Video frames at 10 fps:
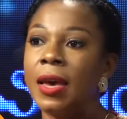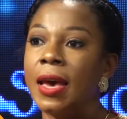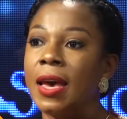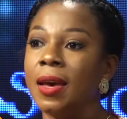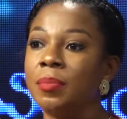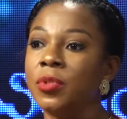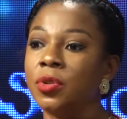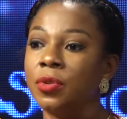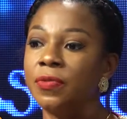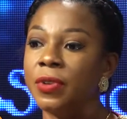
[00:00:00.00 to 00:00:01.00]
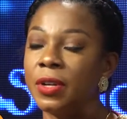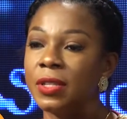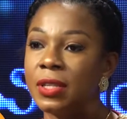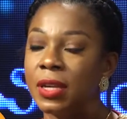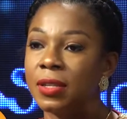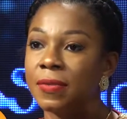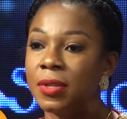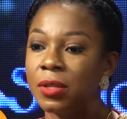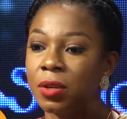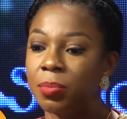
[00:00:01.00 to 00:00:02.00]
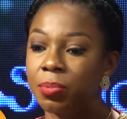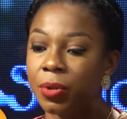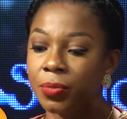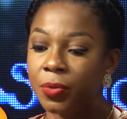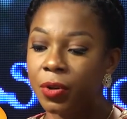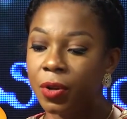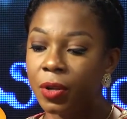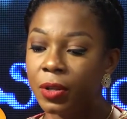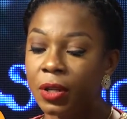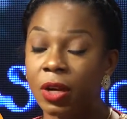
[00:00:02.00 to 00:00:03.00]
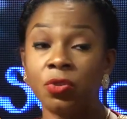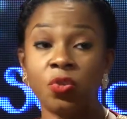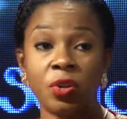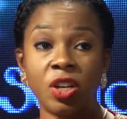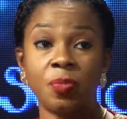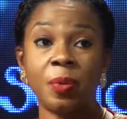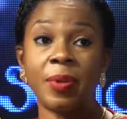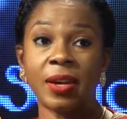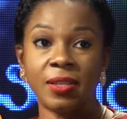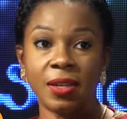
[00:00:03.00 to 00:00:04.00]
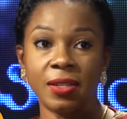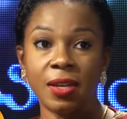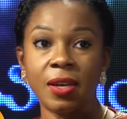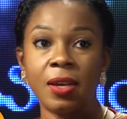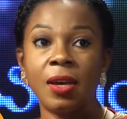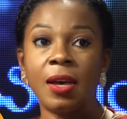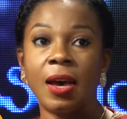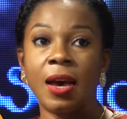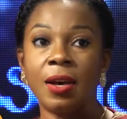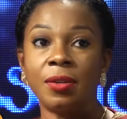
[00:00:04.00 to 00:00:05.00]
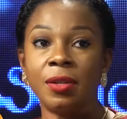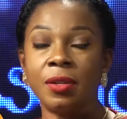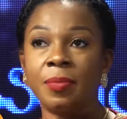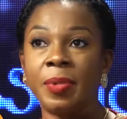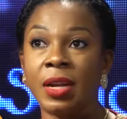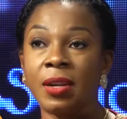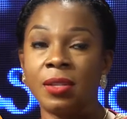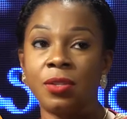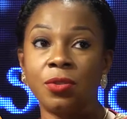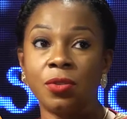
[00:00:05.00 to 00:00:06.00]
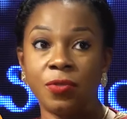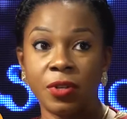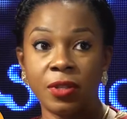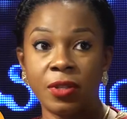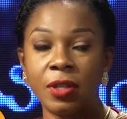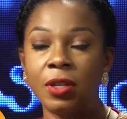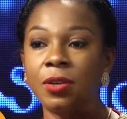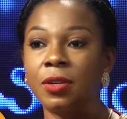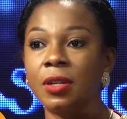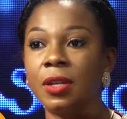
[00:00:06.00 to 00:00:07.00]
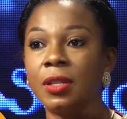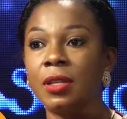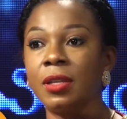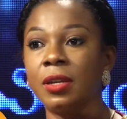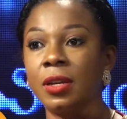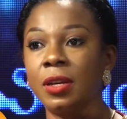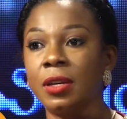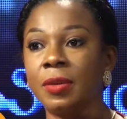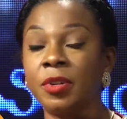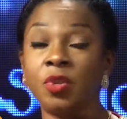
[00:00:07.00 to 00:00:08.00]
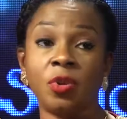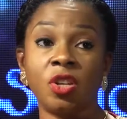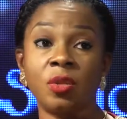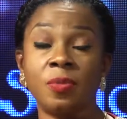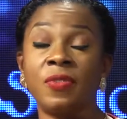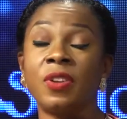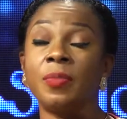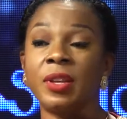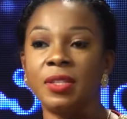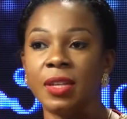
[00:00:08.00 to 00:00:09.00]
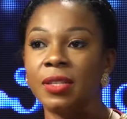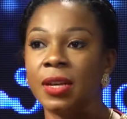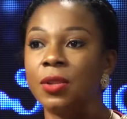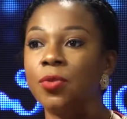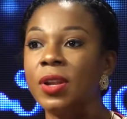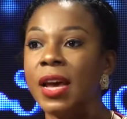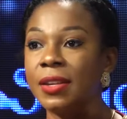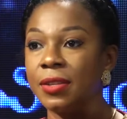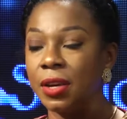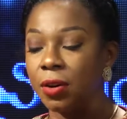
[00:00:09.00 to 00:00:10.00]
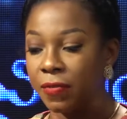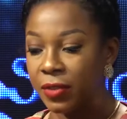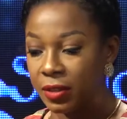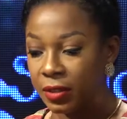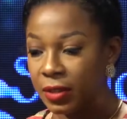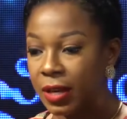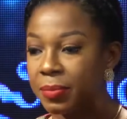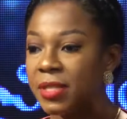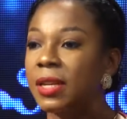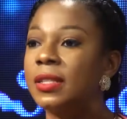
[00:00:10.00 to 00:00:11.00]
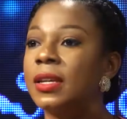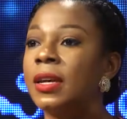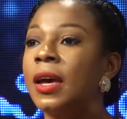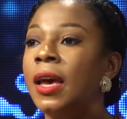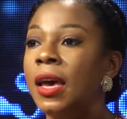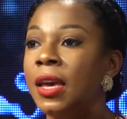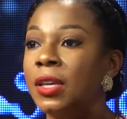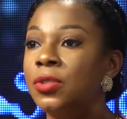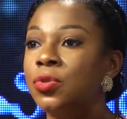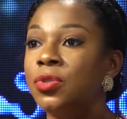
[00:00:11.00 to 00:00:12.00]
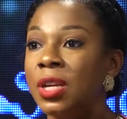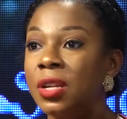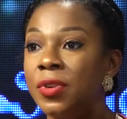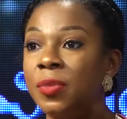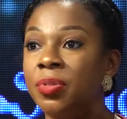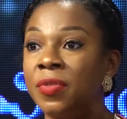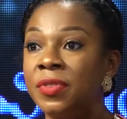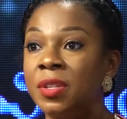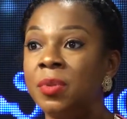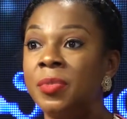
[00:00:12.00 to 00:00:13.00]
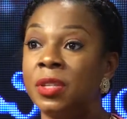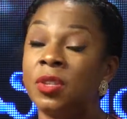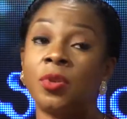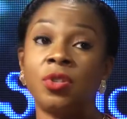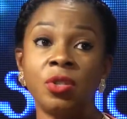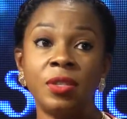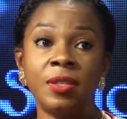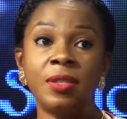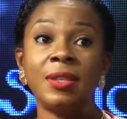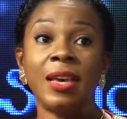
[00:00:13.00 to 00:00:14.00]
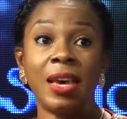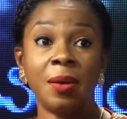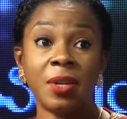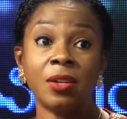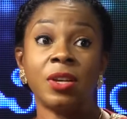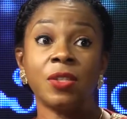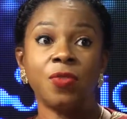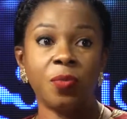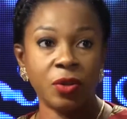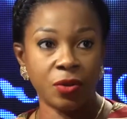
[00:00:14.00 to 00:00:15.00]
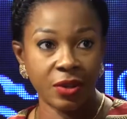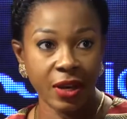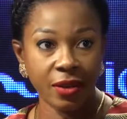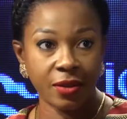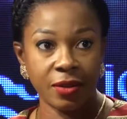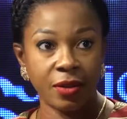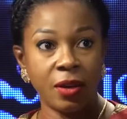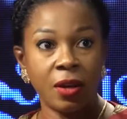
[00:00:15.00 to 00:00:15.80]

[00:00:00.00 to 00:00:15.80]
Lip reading: So, for instance, I've set up what we call the Entrepreneurship Impact Center under the Pan-Atlantic University, under the Entrepreneurship Development Center. And the whole idea of this center is to generate profitable business opportunities aimed at transforming society.